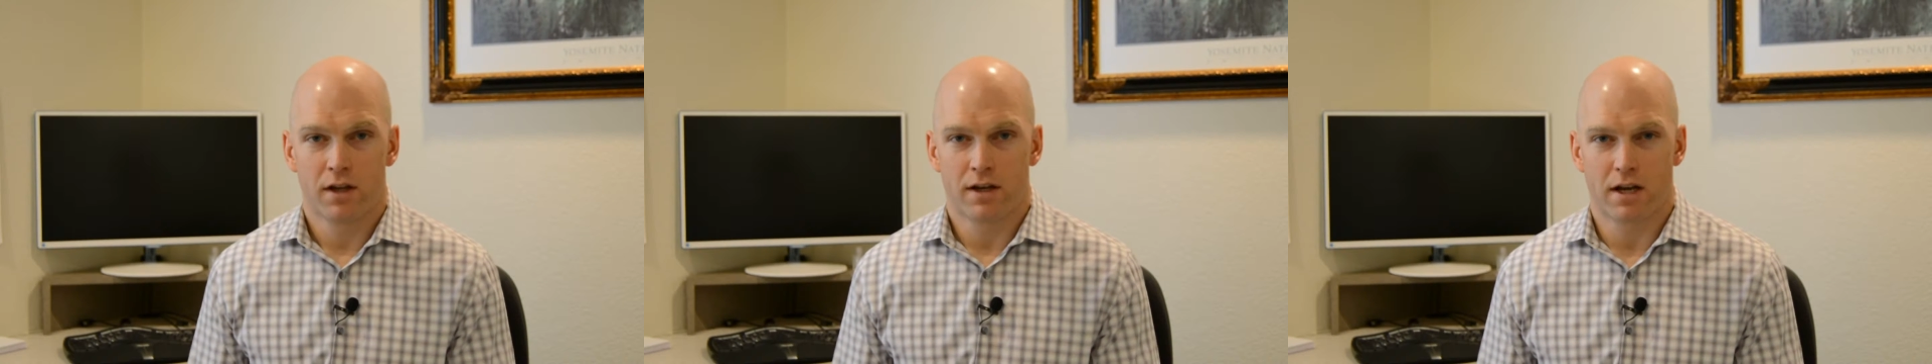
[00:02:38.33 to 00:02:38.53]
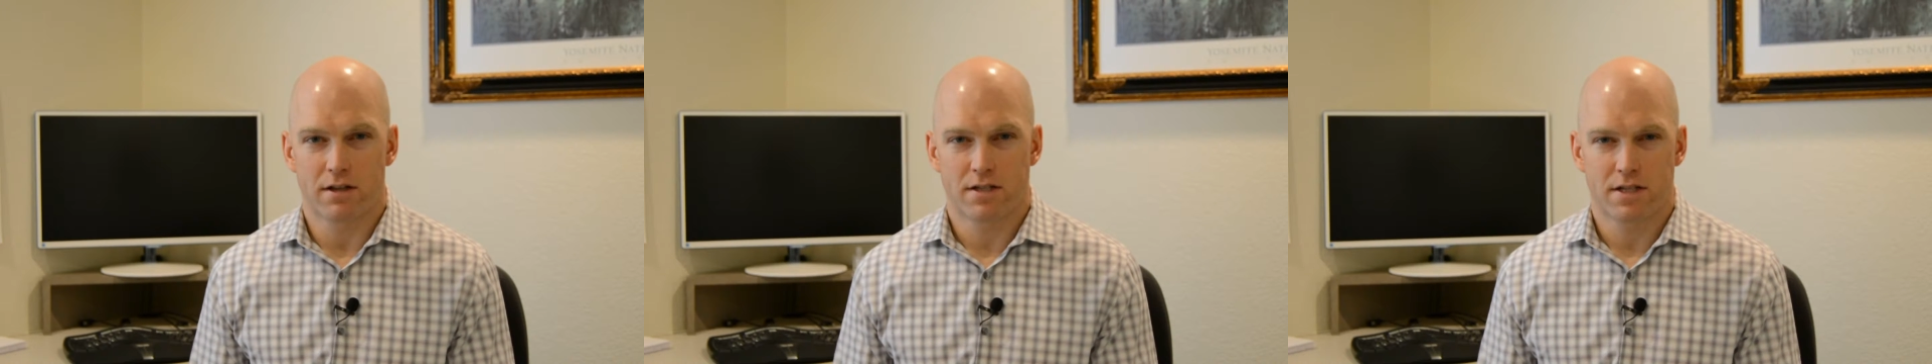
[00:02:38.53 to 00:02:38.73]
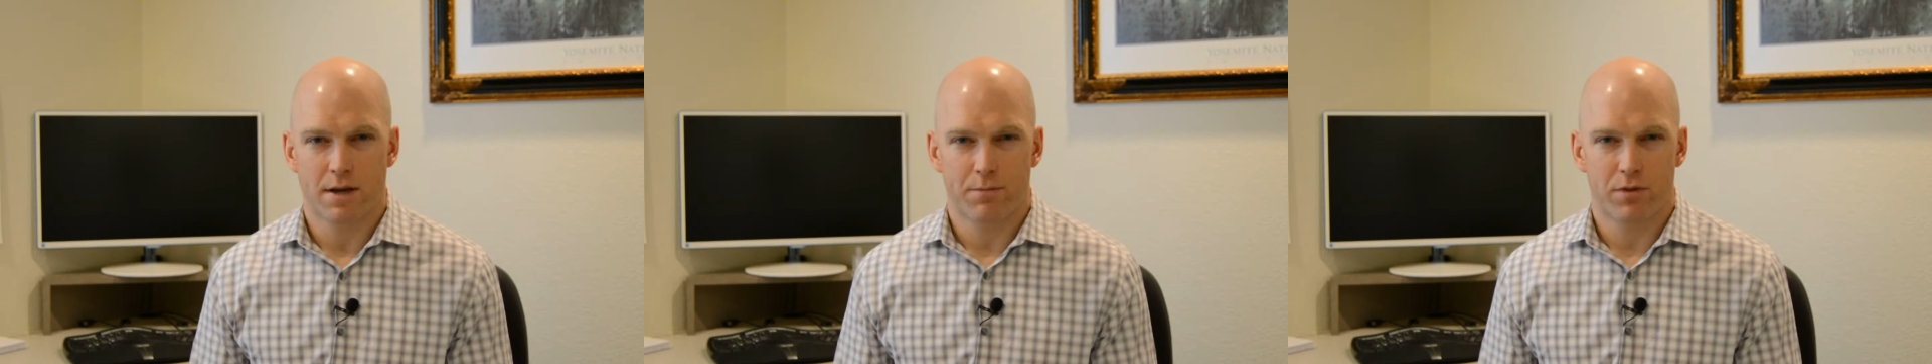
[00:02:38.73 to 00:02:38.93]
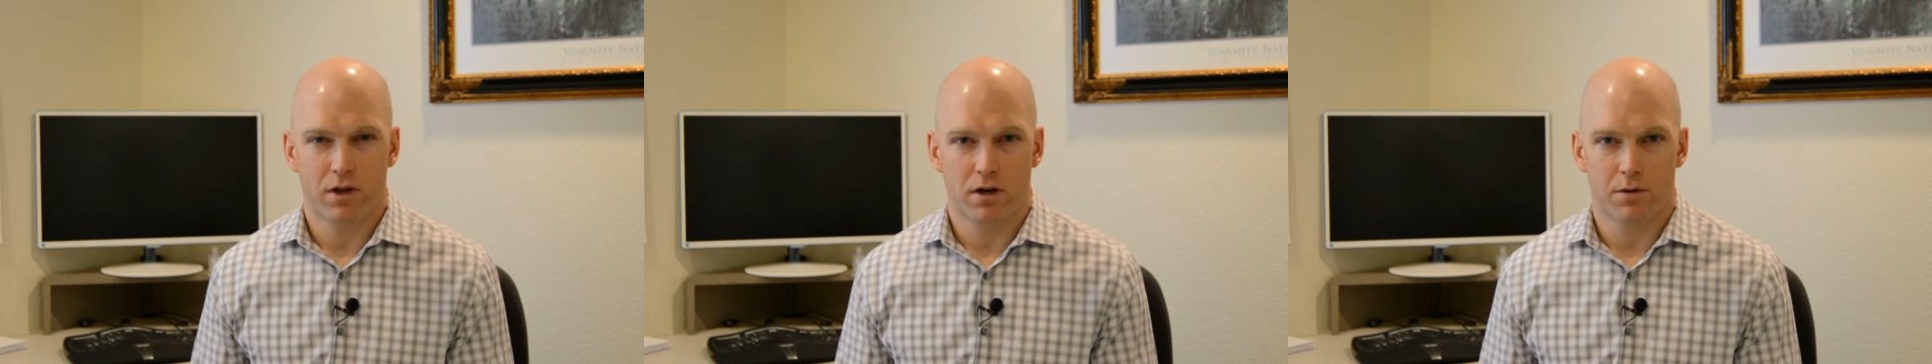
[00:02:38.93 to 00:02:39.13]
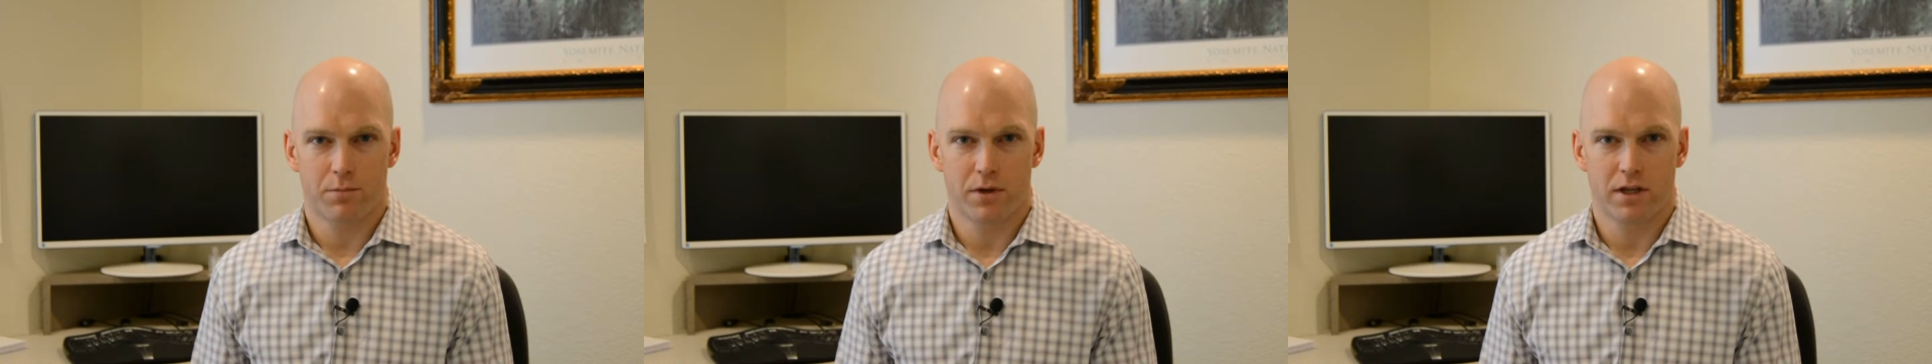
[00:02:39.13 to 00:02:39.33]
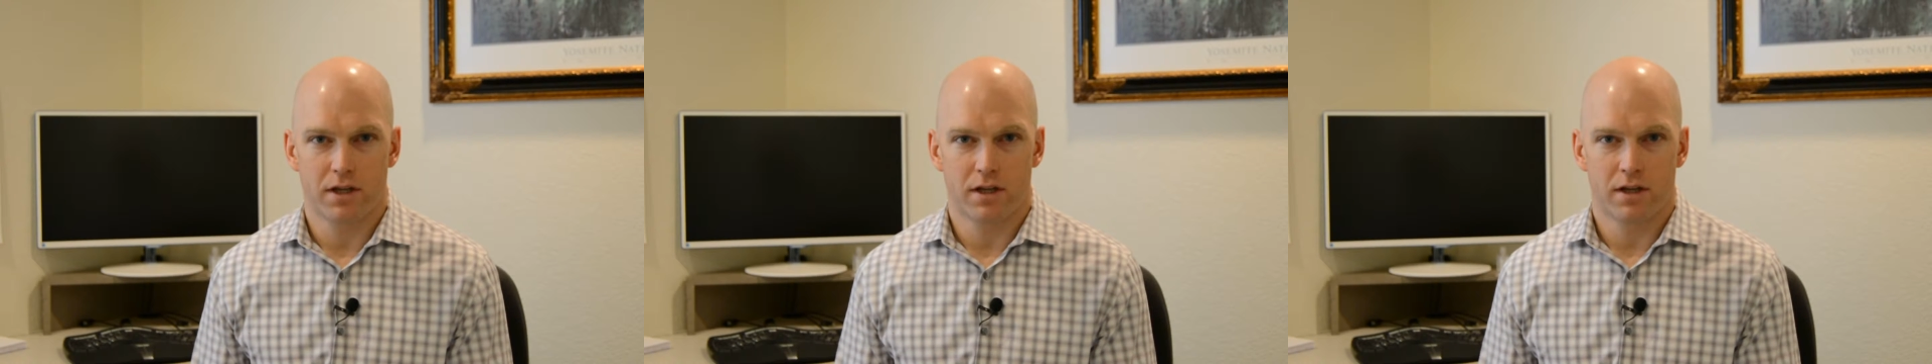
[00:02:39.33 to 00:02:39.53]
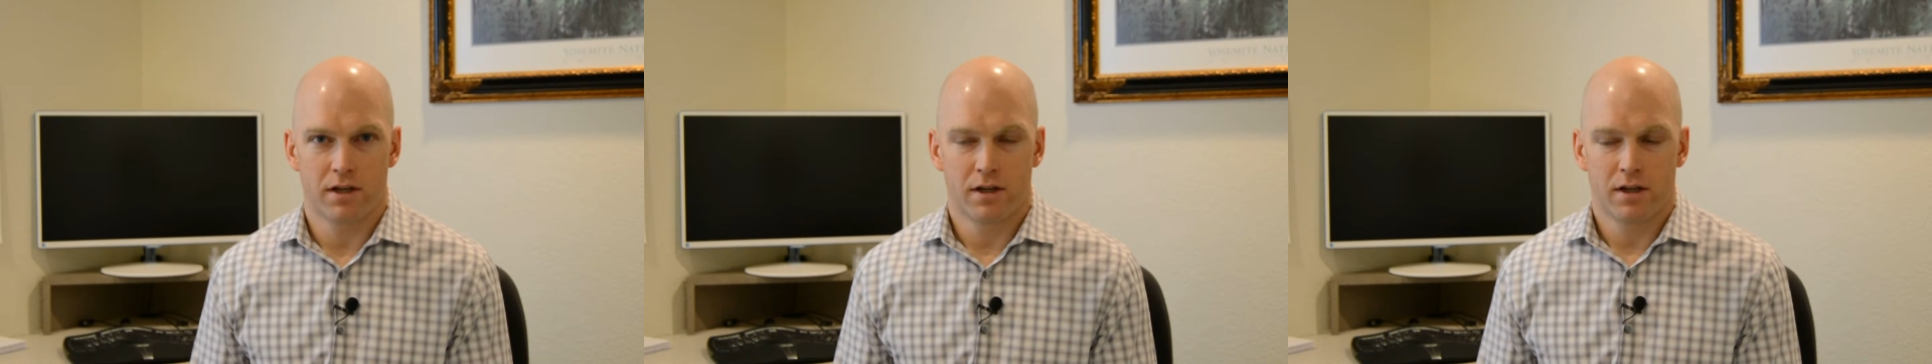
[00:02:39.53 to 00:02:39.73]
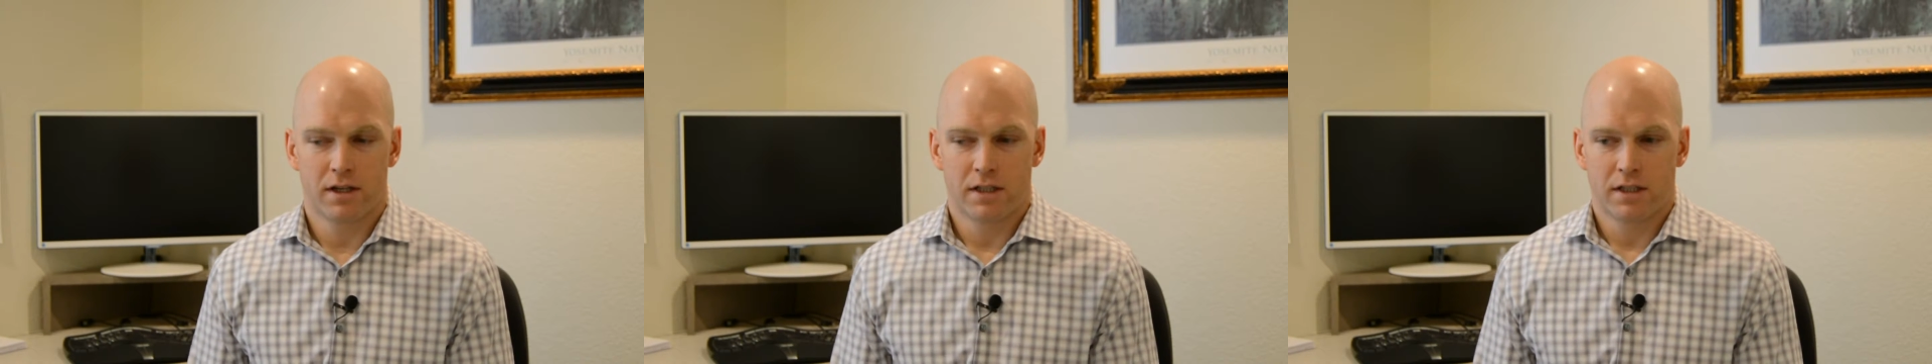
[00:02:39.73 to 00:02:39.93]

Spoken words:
Now, step therapy